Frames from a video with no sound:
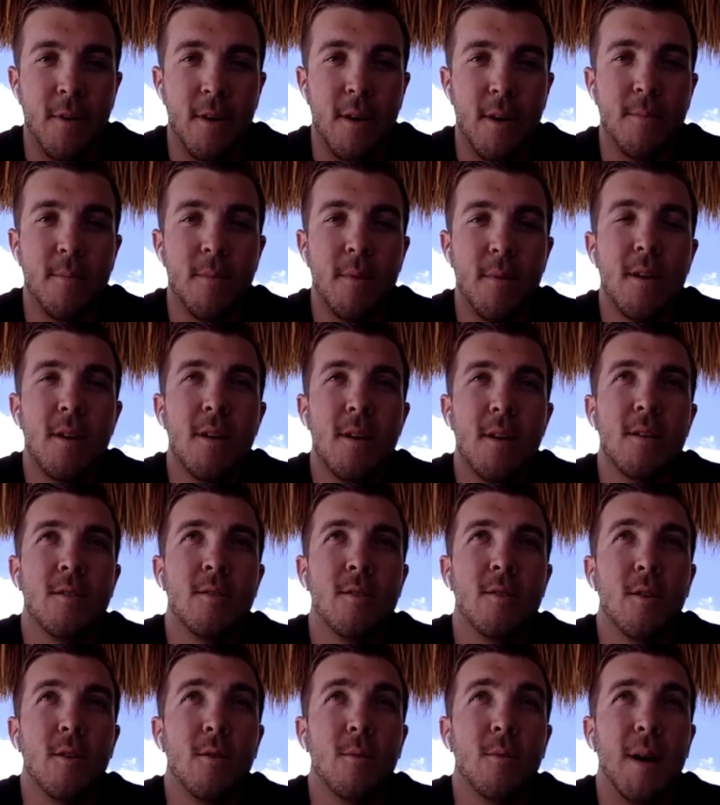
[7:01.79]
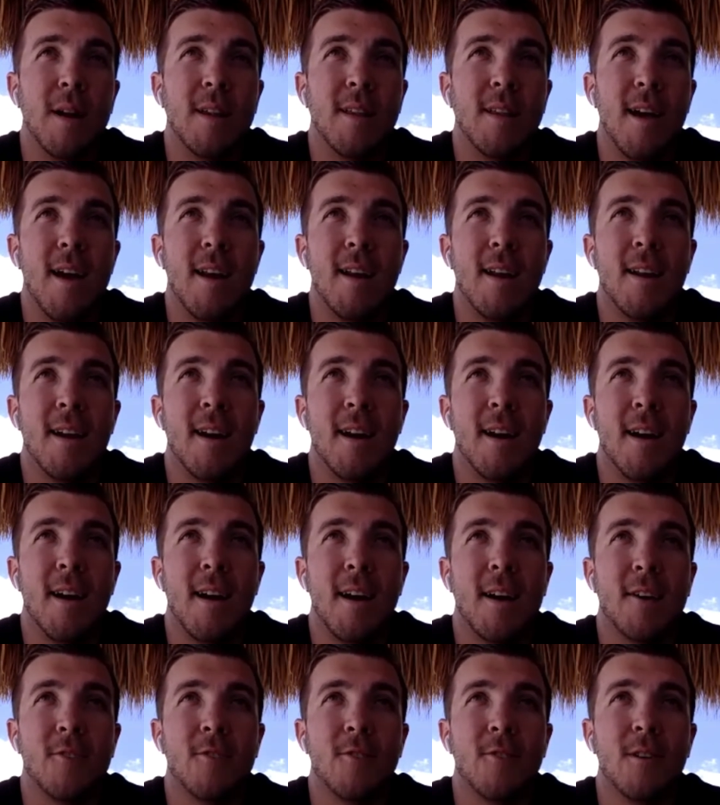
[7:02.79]
frame. So my dad and I
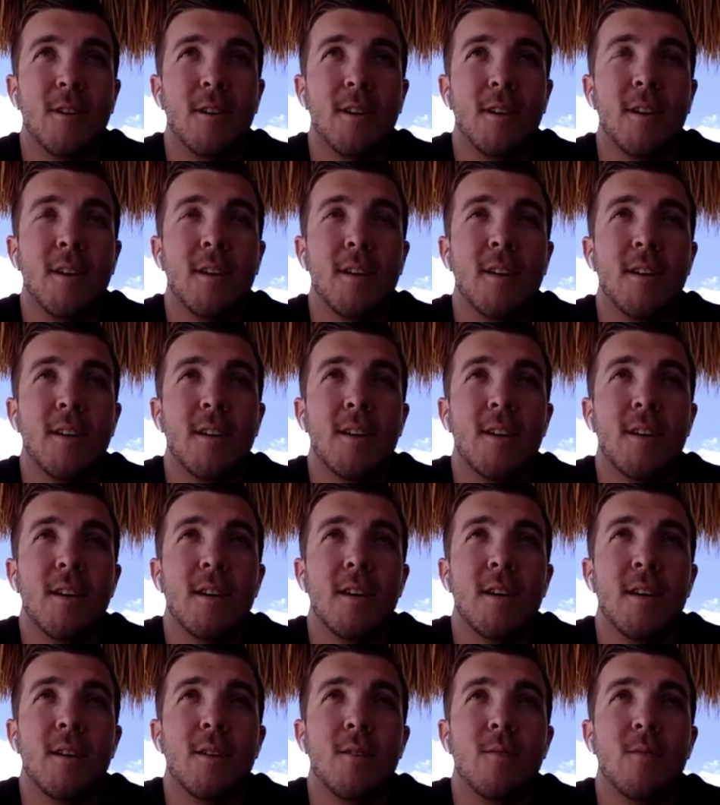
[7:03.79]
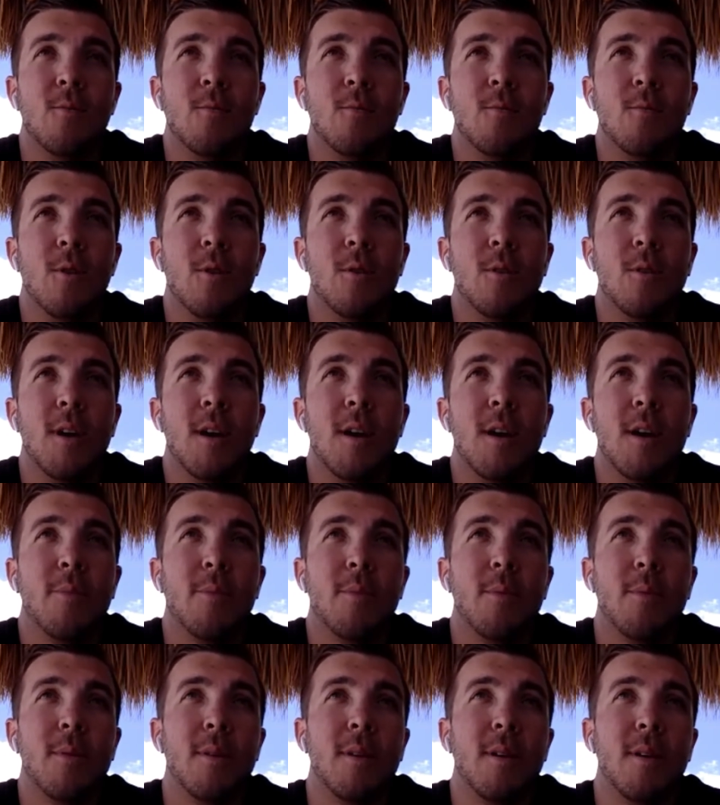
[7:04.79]
actually rolled up
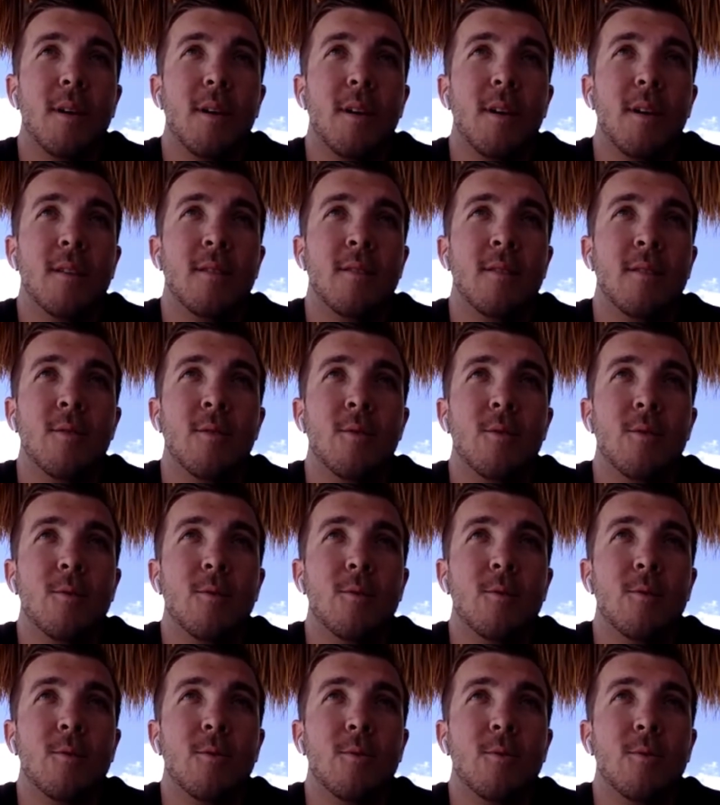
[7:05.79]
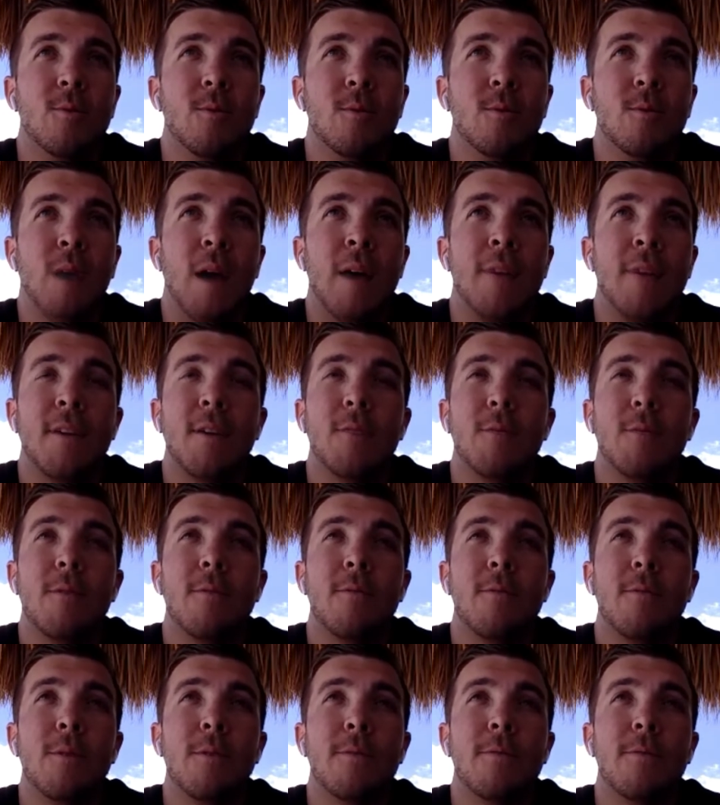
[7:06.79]
to, I think we
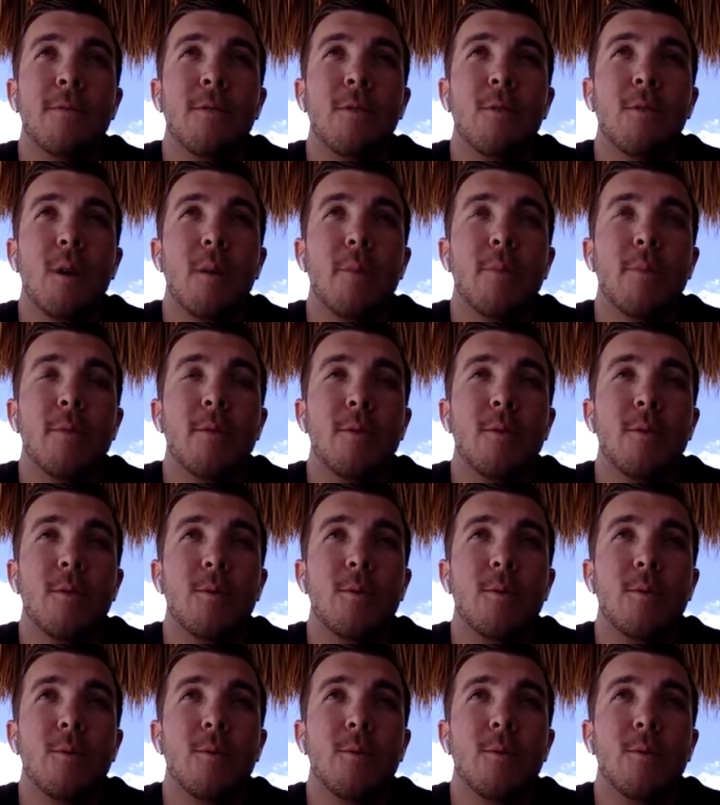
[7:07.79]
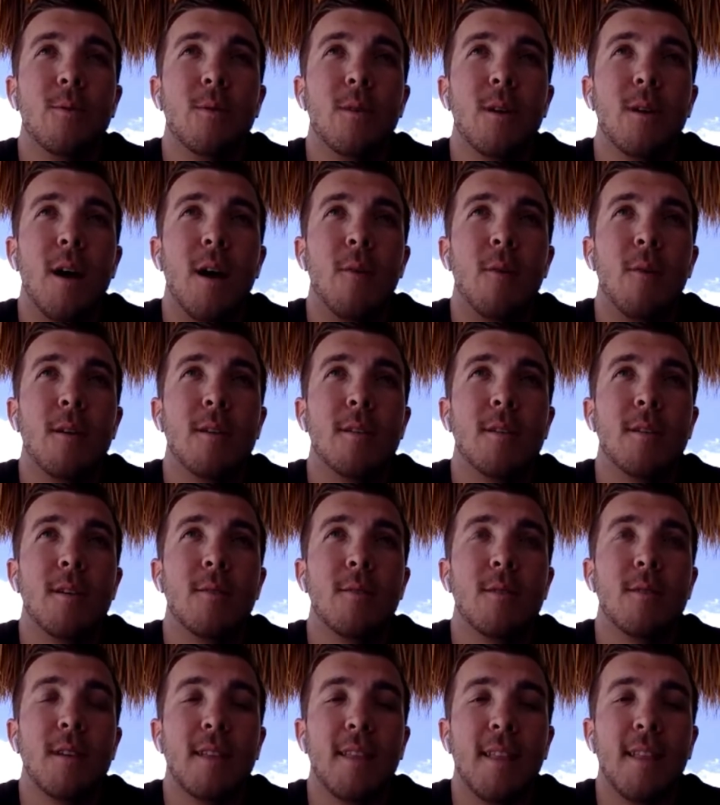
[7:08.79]
flew up to, I want to say
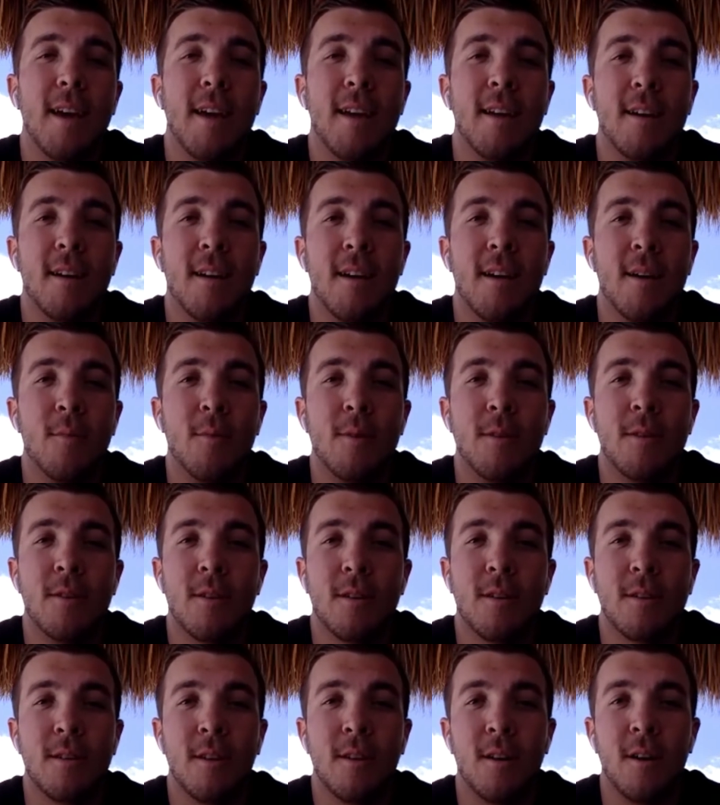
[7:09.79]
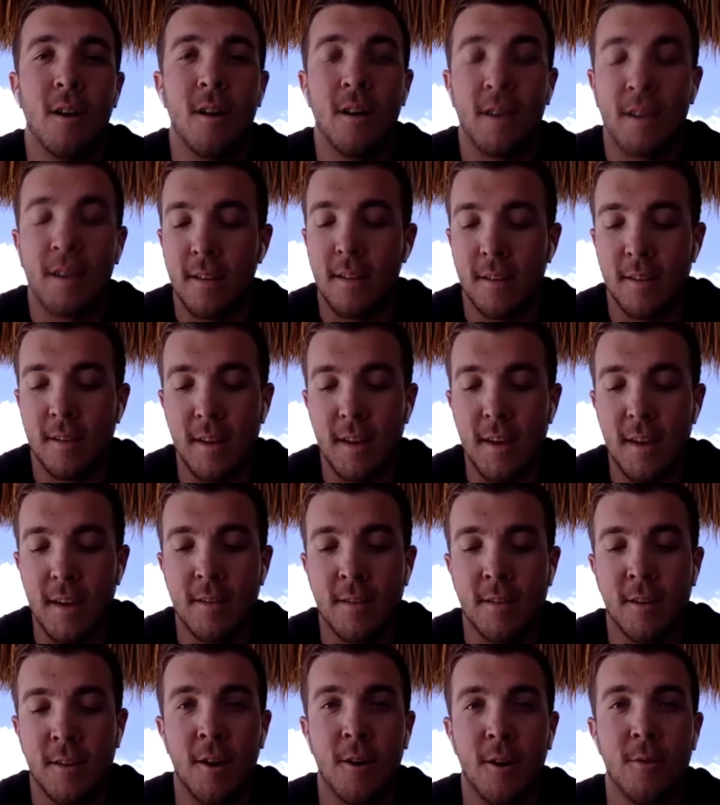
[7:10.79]
it was Atlanta, and we took the like this
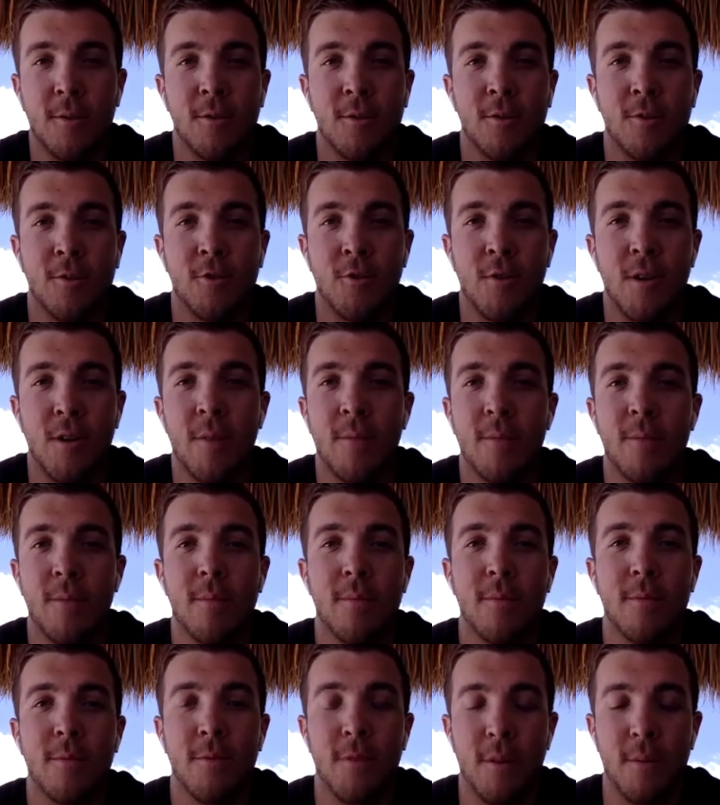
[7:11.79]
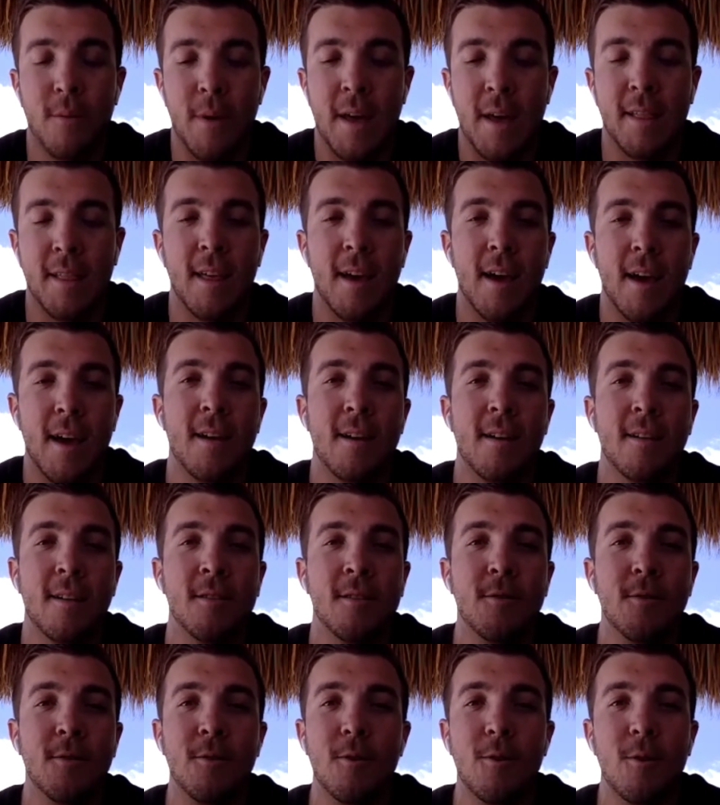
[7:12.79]
East Coast trip from Atlanta
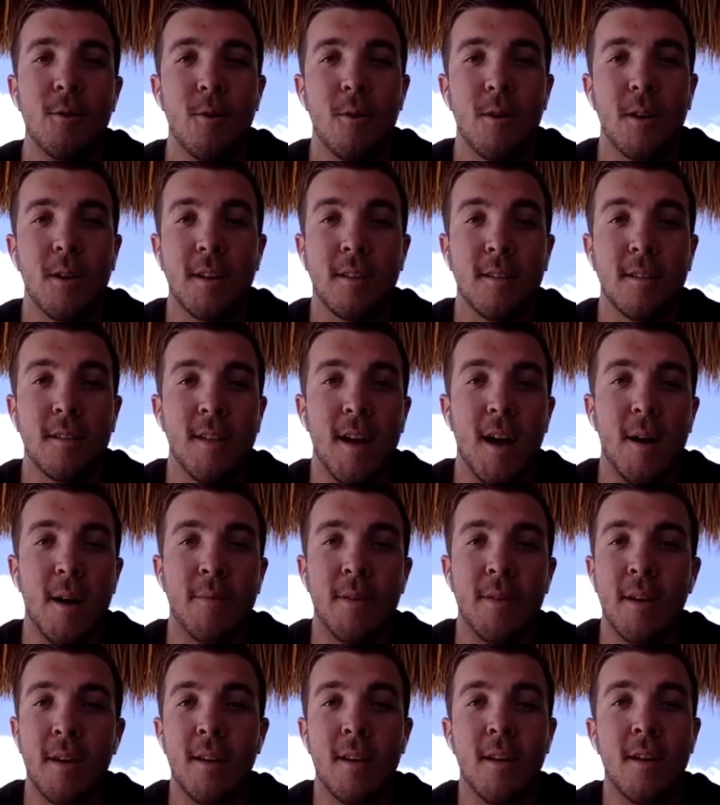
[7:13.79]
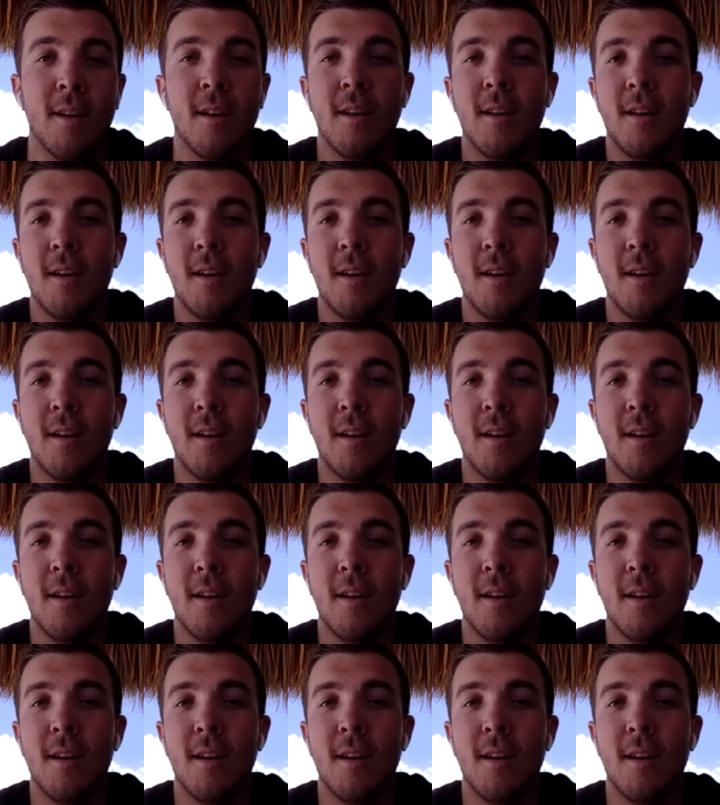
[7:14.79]
to New York and stopped at